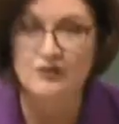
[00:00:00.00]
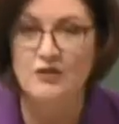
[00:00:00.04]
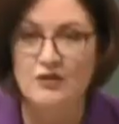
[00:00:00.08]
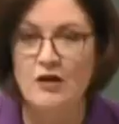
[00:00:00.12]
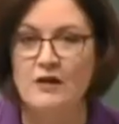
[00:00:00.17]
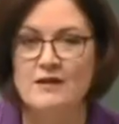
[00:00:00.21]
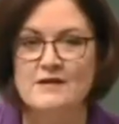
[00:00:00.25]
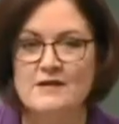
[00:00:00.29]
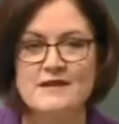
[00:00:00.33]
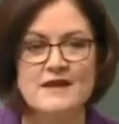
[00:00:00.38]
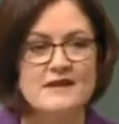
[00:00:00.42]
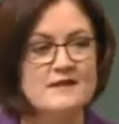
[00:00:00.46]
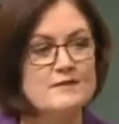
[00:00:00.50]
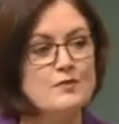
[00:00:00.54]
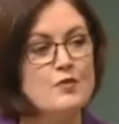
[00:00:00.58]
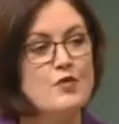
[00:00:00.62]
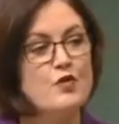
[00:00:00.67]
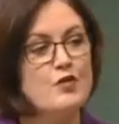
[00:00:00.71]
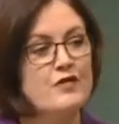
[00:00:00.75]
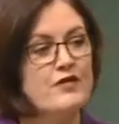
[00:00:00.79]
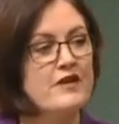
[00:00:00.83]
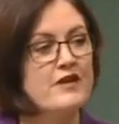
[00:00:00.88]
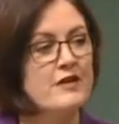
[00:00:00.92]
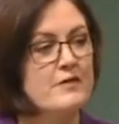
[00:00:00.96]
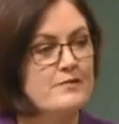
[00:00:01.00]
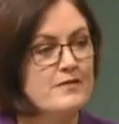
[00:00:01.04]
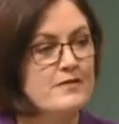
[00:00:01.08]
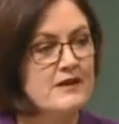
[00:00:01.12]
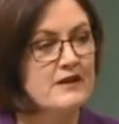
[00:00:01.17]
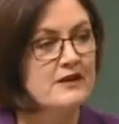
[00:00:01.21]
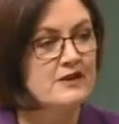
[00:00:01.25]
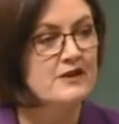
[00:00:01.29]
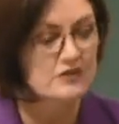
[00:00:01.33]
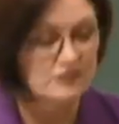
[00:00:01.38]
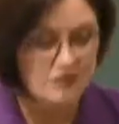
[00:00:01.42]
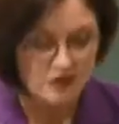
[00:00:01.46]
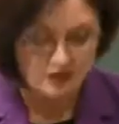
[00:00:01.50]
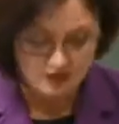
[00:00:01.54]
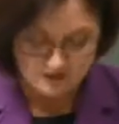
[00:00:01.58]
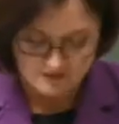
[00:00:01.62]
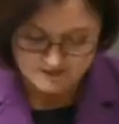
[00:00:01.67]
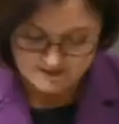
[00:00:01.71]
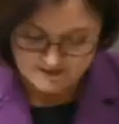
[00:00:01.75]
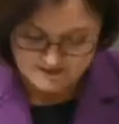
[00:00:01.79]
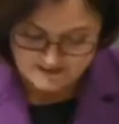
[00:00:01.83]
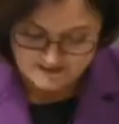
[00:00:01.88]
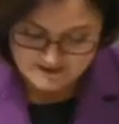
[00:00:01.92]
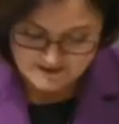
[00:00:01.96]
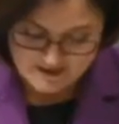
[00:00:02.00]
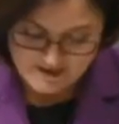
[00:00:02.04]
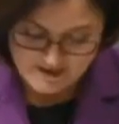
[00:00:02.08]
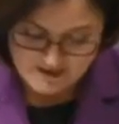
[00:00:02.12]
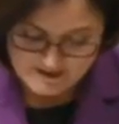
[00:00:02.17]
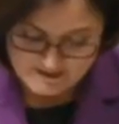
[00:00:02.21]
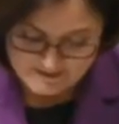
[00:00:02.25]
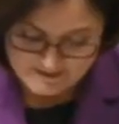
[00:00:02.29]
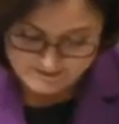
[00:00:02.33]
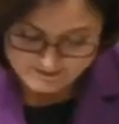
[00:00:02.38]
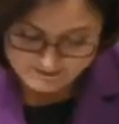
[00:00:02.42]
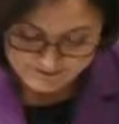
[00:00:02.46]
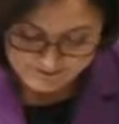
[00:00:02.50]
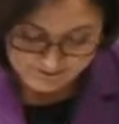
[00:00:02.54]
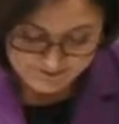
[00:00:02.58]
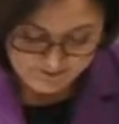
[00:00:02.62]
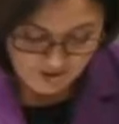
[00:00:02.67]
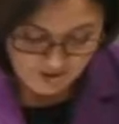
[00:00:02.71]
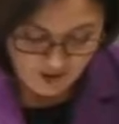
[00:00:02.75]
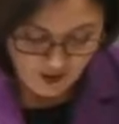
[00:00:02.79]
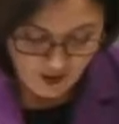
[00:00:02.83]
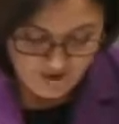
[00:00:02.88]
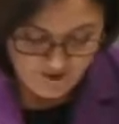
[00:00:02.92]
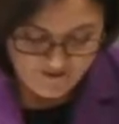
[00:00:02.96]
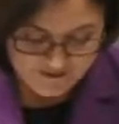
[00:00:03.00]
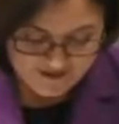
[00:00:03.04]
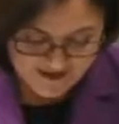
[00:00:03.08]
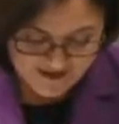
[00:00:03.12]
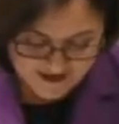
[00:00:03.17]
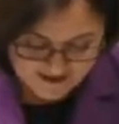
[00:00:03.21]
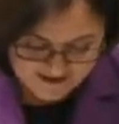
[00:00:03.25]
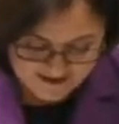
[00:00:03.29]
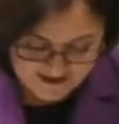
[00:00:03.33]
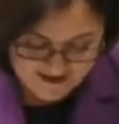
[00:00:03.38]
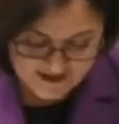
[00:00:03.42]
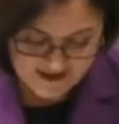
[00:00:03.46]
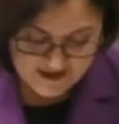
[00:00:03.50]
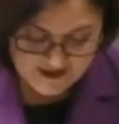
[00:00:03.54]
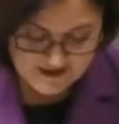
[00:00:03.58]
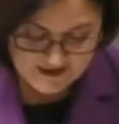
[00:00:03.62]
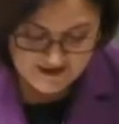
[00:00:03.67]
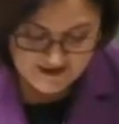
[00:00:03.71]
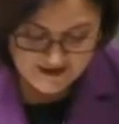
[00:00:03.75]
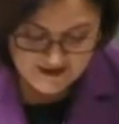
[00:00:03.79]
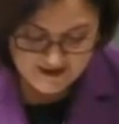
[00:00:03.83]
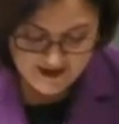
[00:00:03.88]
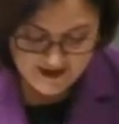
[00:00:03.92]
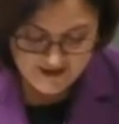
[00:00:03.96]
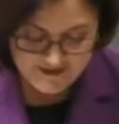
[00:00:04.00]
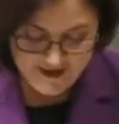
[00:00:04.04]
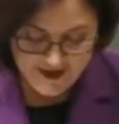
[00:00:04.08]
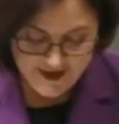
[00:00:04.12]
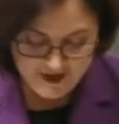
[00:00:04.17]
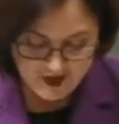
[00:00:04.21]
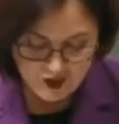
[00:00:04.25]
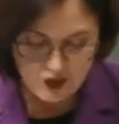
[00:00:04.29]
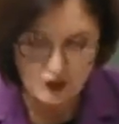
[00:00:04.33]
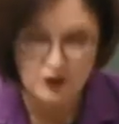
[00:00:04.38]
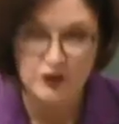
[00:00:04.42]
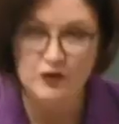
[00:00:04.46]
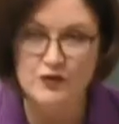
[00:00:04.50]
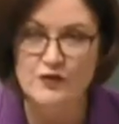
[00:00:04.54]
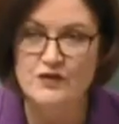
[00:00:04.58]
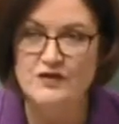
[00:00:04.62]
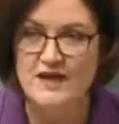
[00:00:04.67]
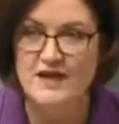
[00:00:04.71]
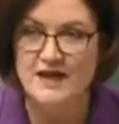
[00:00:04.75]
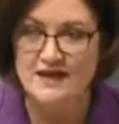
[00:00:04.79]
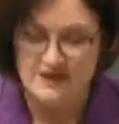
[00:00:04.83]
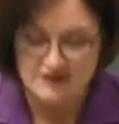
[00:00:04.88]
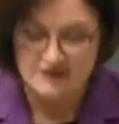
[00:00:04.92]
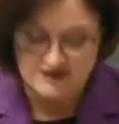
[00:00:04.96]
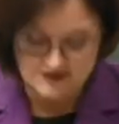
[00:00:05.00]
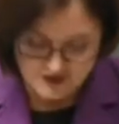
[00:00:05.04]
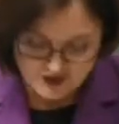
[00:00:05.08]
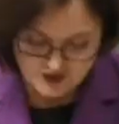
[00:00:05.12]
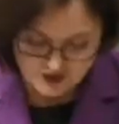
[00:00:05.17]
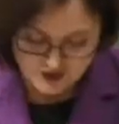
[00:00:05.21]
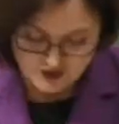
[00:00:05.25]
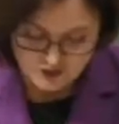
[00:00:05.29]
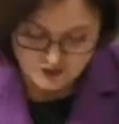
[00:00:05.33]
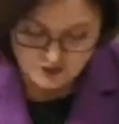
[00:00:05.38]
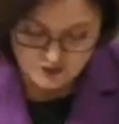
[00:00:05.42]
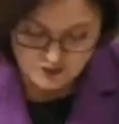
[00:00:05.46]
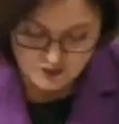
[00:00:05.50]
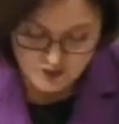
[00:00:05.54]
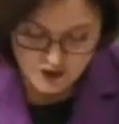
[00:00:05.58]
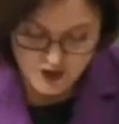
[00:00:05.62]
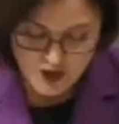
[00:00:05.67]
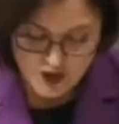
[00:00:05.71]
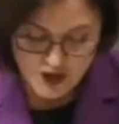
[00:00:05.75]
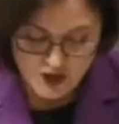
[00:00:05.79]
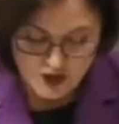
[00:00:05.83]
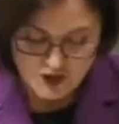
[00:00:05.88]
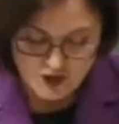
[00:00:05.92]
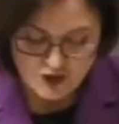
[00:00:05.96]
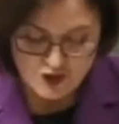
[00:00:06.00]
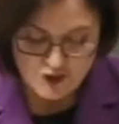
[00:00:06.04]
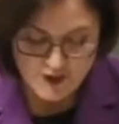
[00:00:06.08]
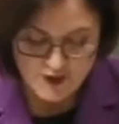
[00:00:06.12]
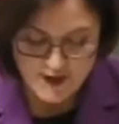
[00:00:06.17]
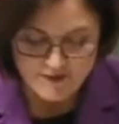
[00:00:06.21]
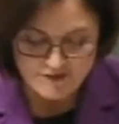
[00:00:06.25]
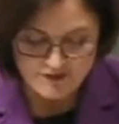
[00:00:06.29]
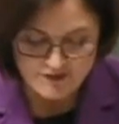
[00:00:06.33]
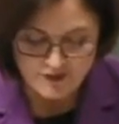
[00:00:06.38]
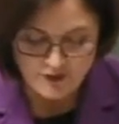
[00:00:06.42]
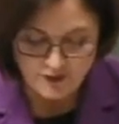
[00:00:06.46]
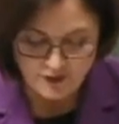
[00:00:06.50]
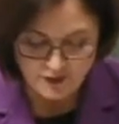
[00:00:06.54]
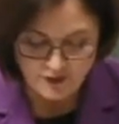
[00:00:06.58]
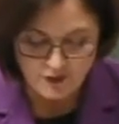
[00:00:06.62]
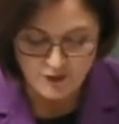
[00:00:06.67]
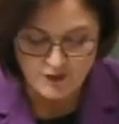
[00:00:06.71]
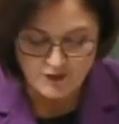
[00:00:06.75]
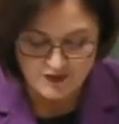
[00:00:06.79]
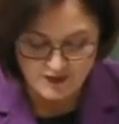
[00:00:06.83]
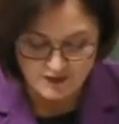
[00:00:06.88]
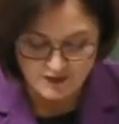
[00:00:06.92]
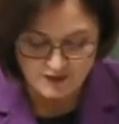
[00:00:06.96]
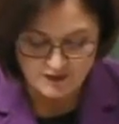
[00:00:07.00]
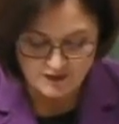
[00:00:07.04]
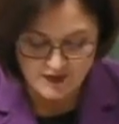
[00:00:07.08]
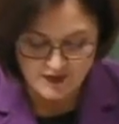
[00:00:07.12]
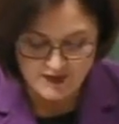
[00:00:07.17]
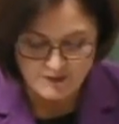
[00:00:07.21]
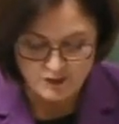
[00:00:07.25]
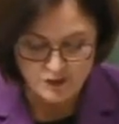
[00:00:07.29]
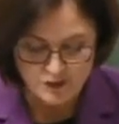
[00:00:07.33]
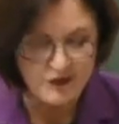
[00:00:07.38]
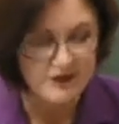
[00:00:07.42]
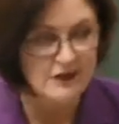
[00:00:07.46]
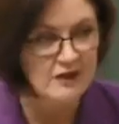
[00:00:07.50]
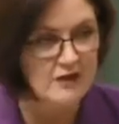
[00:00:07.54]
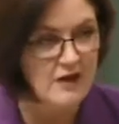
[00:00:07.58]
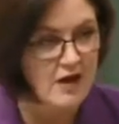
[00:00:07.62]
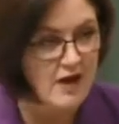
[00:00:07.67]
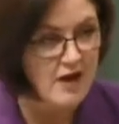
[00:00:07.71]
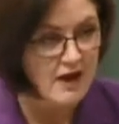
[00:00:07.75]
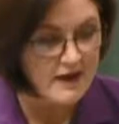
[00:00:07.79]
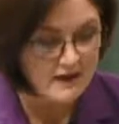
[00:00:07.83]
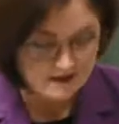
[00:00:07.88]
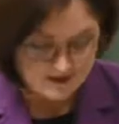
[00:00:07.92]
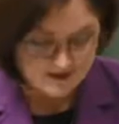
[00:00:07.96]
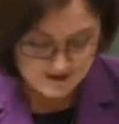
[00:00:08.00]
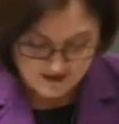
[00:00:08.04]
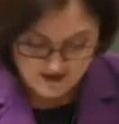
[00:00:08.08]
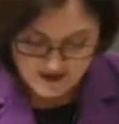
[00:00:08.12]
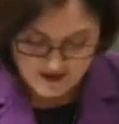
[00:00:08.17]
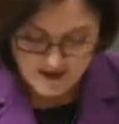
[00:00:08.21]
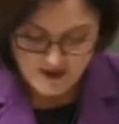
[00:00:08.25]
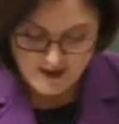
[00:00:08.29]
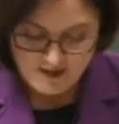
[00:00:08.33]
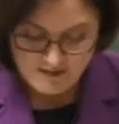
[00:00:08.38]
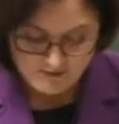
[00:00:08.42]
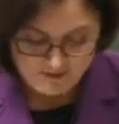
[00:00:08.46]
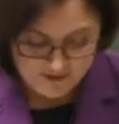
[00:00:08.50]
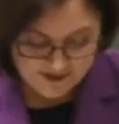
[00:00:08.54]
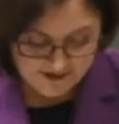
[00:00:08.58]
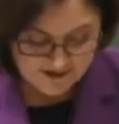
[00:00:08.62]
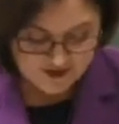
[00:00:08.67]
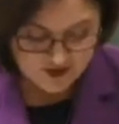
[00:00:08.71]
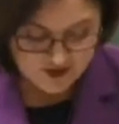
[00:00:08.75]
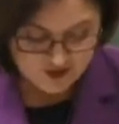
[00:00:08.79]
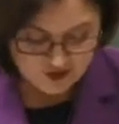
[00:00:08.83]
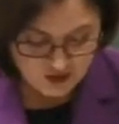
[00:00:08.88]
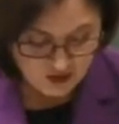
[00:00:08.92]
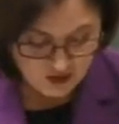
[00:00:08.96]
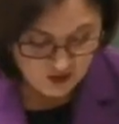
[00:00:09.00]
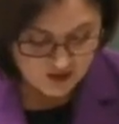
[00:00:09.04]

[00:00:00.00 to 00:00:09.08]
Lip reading: That's more than $1 billion over the next 10 years, and that includes an additional $233.9 million,